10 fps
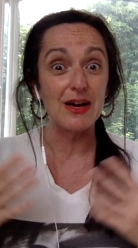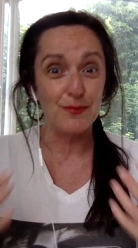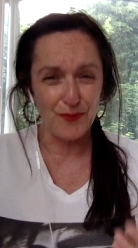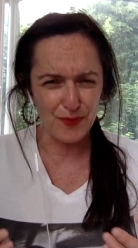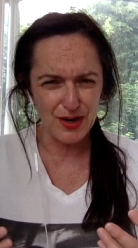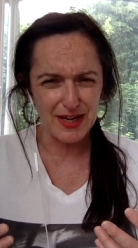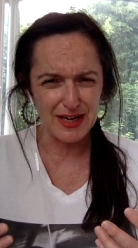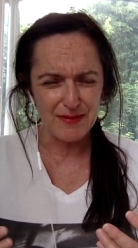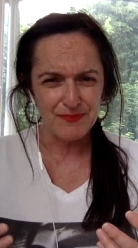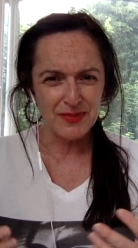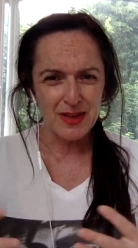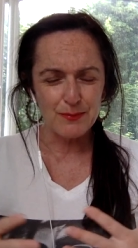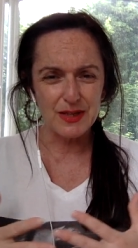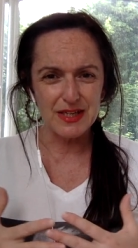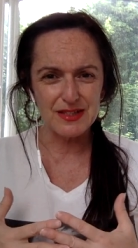I'm free
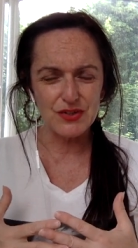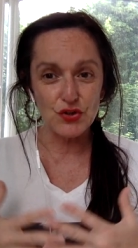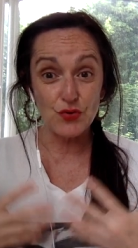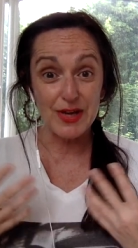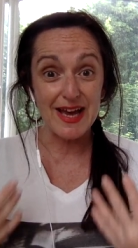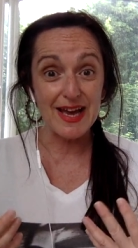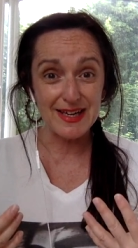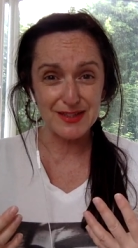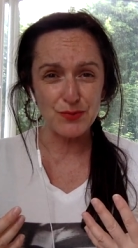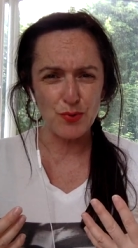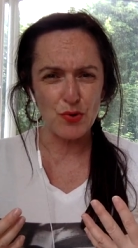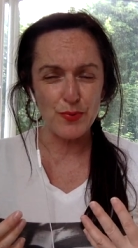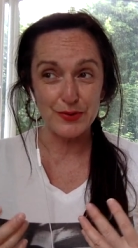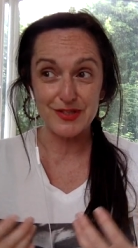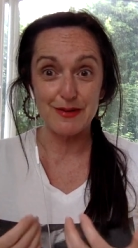because you can, as a poor
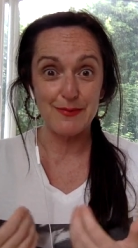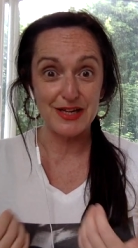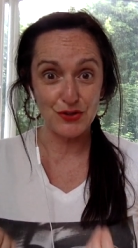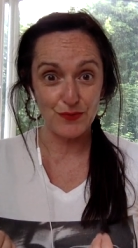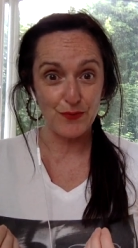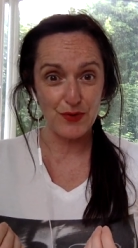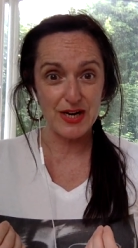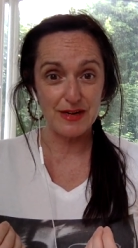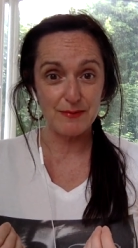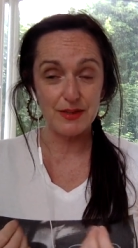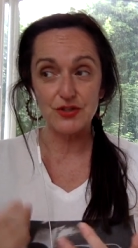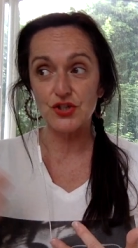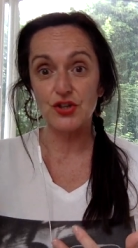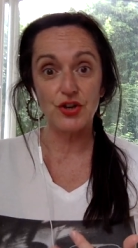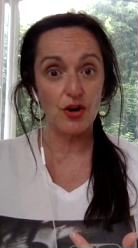person, imagine freedom because
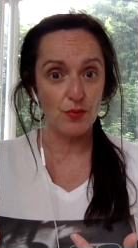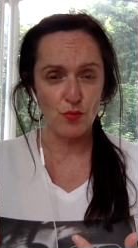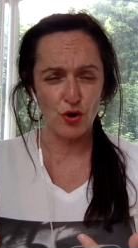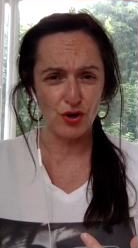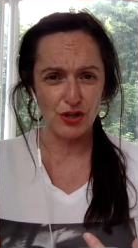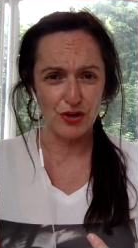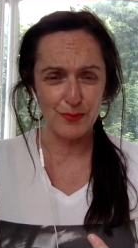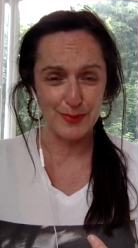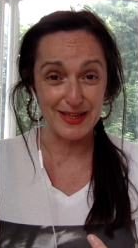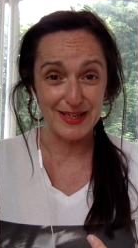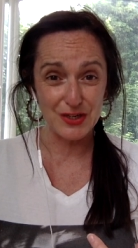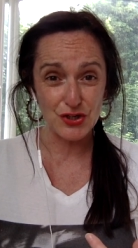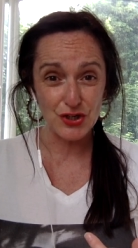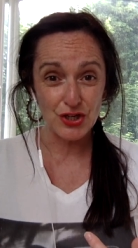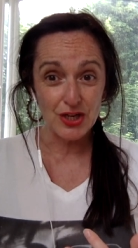you can go and walk along a
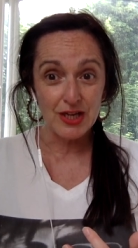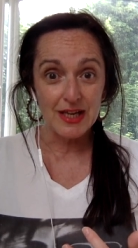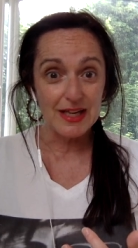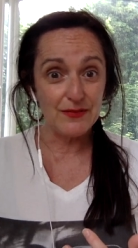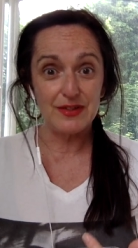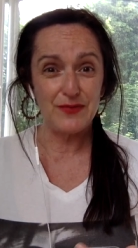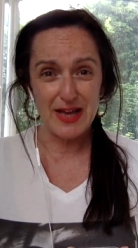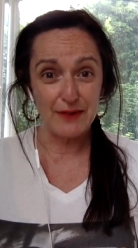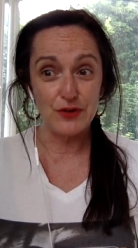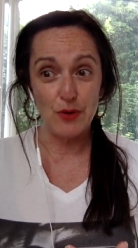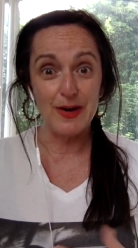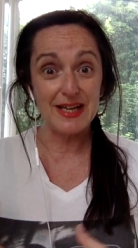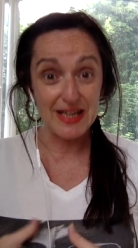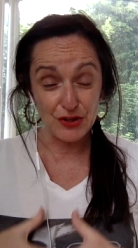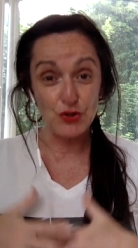beach even if you have no
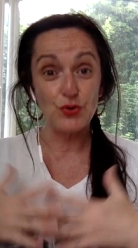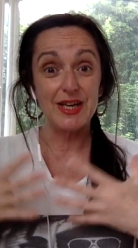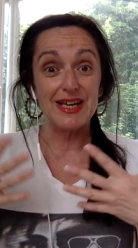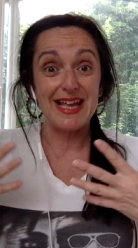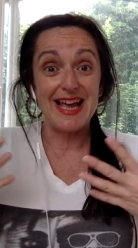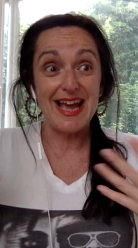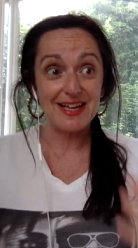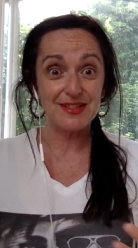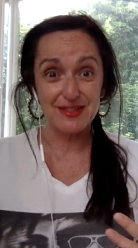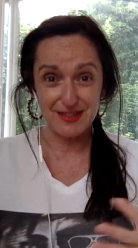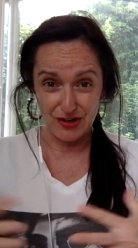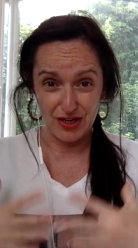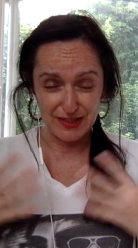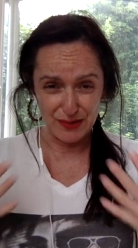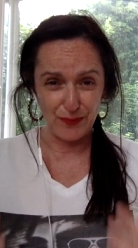money, and you can
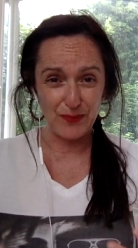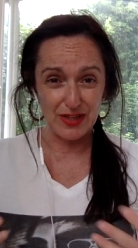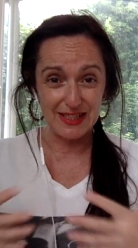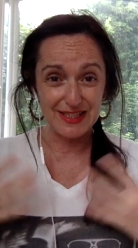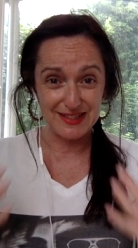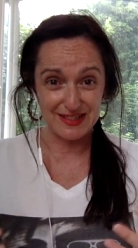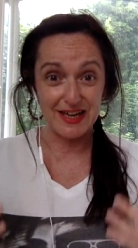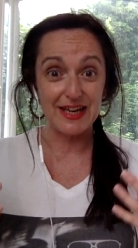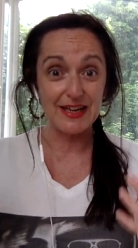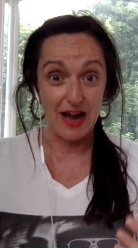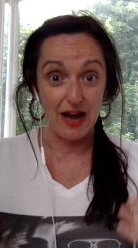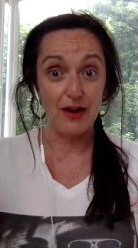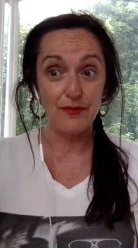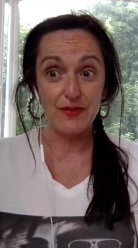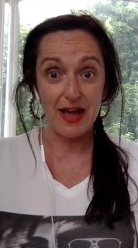exercise the feeling state
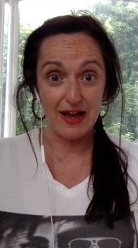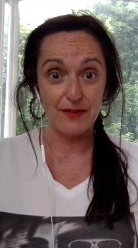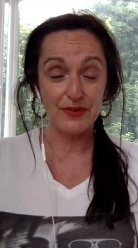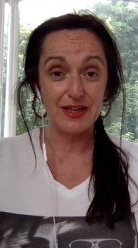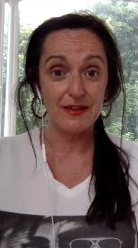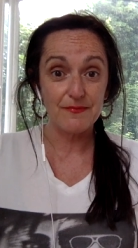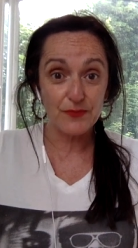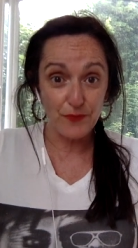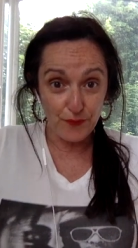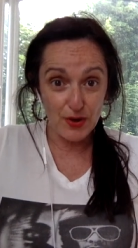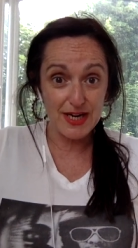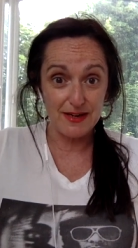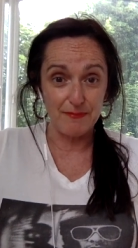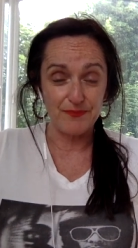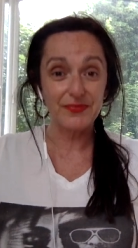of having
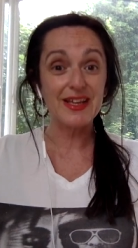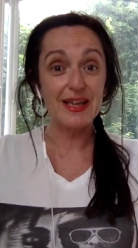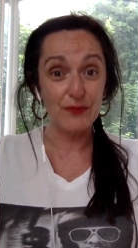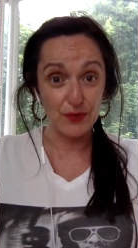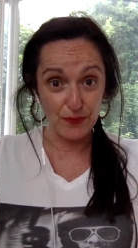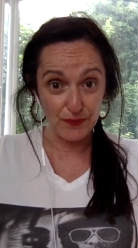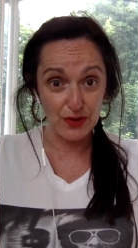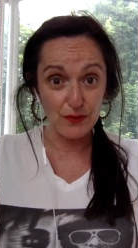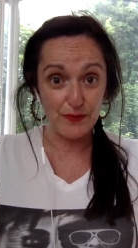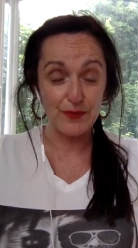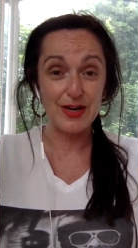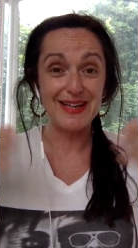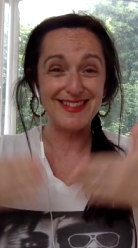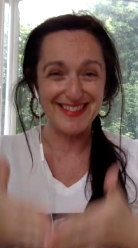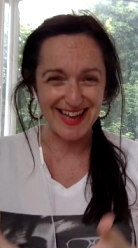freedom. If you feel
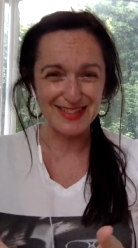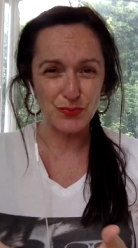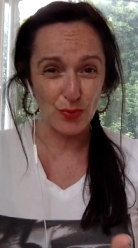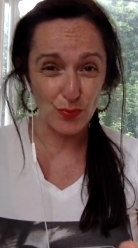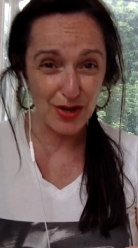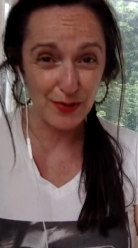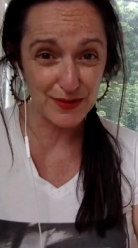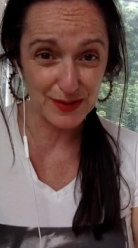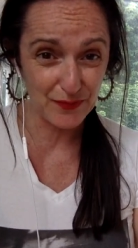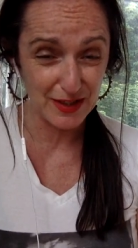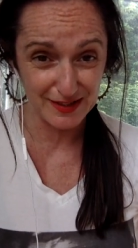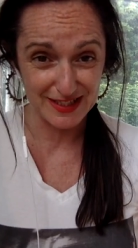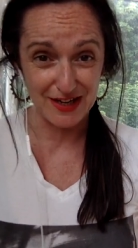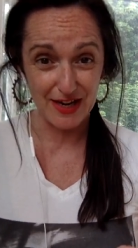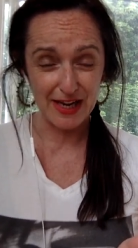free, that's what wealth
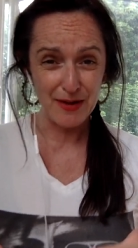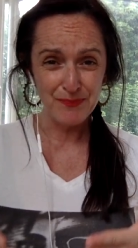feels like